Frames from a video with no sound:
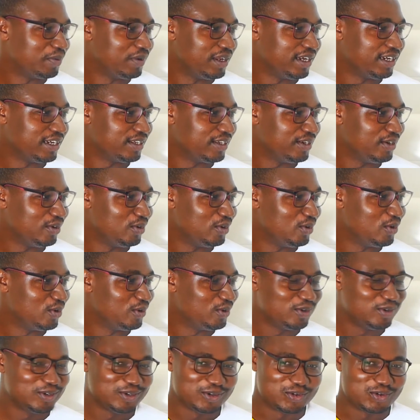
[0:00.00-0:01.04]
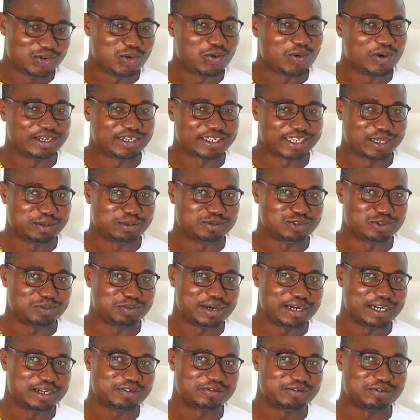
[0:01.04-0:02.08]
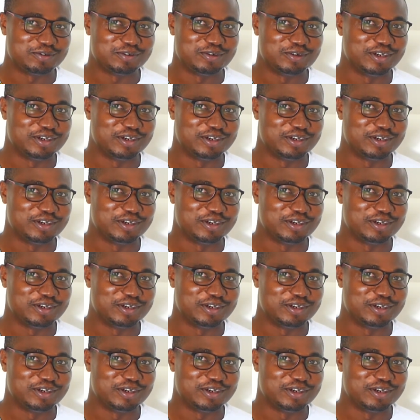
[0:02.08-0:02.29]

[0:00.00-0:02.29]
Like no one came to buy food.